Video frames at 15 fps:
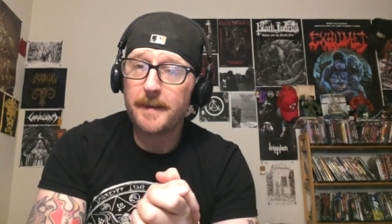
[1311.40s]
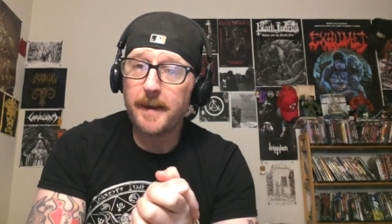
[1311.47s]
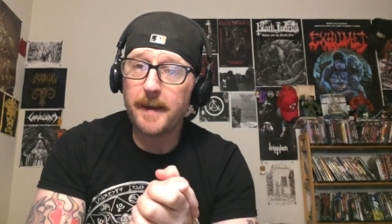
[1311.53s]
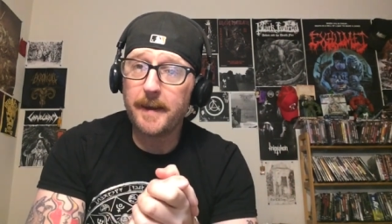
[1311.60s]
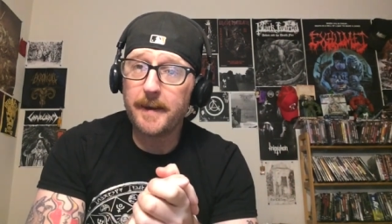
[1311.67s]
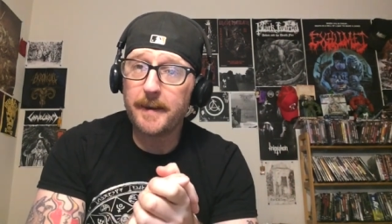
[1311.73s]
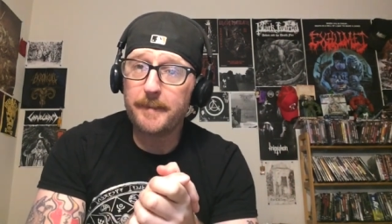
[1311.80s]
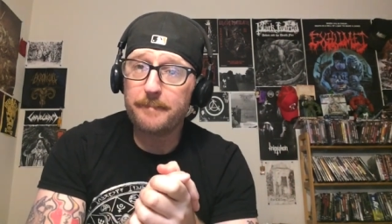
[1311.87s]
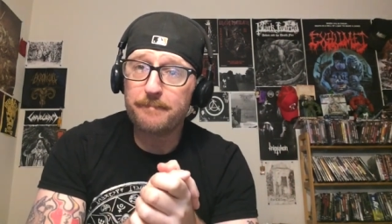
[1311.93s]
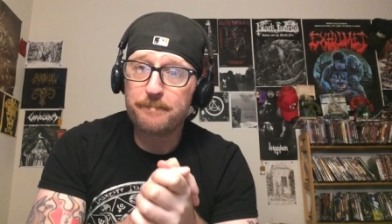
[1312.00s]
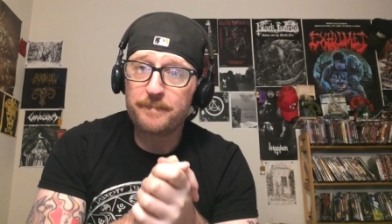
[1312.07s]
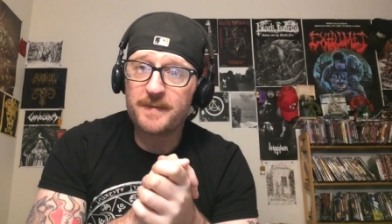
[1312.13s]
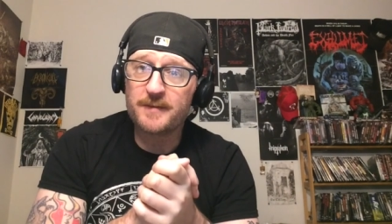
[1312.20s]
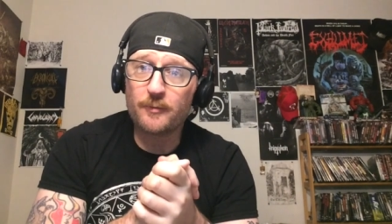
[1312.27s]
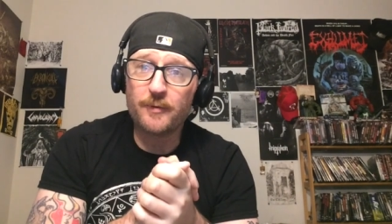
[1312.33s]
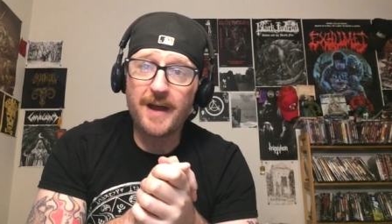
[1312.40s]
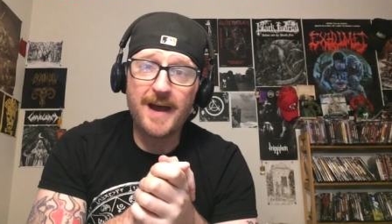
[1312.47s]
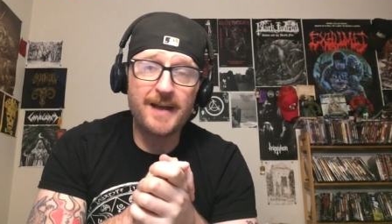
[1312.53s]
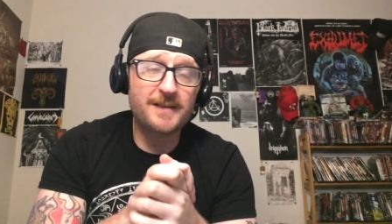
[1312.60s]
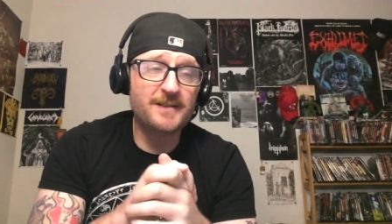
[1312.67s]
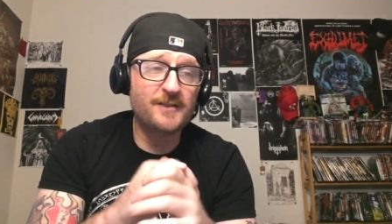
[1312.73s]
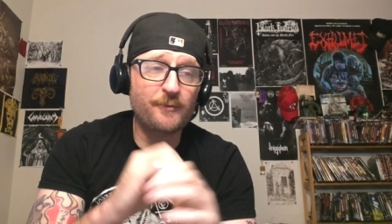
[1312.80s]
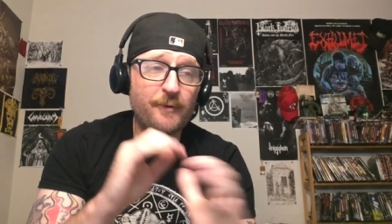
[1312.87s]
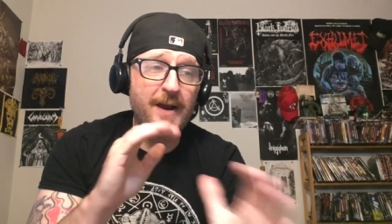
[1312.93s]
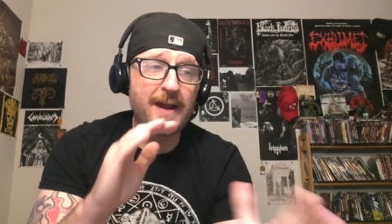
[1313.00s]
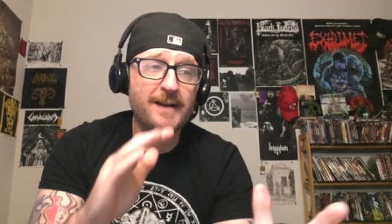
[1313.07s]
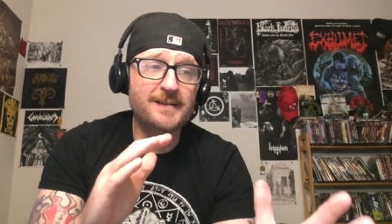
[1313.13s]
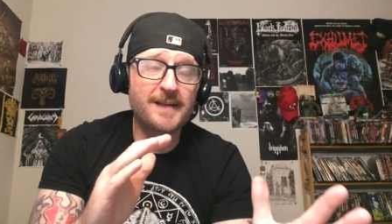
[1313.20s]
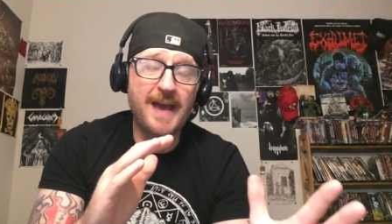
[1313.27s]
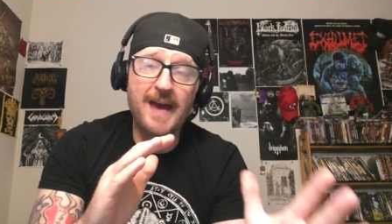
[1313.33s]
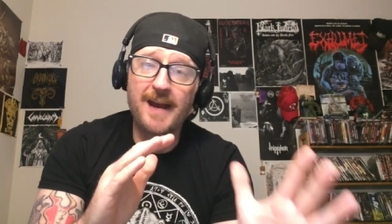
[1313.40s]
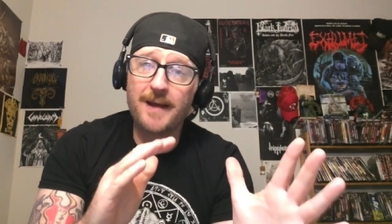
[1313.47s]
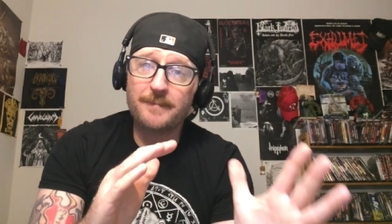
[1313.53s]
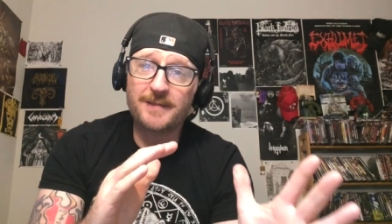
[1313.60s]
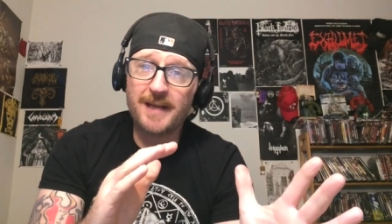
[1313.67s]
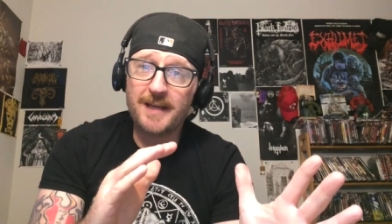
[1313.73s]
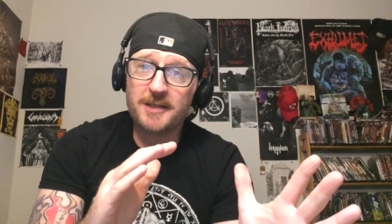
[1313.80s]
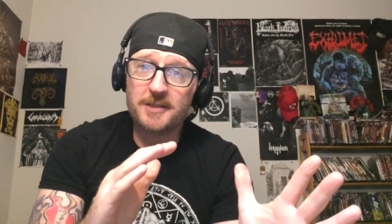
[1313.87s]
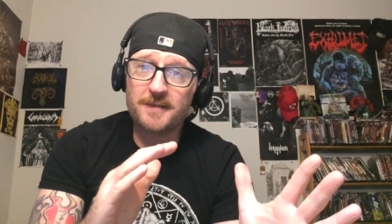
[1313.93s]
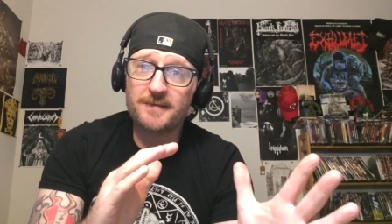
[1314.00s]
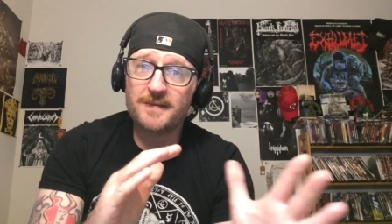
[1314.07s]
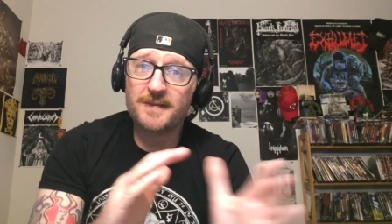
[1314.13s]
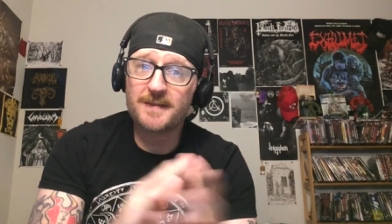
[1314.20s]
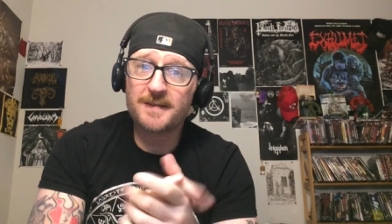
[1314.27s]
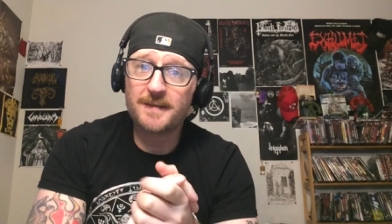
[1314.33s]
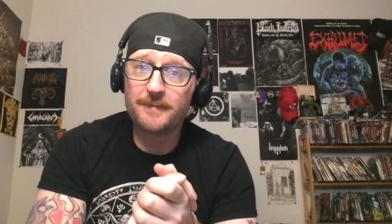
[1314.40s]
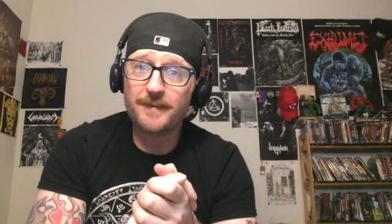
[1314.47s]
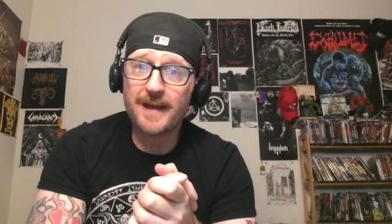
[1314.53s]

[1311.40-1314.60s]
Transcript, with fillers: Um, so not direct adaptations.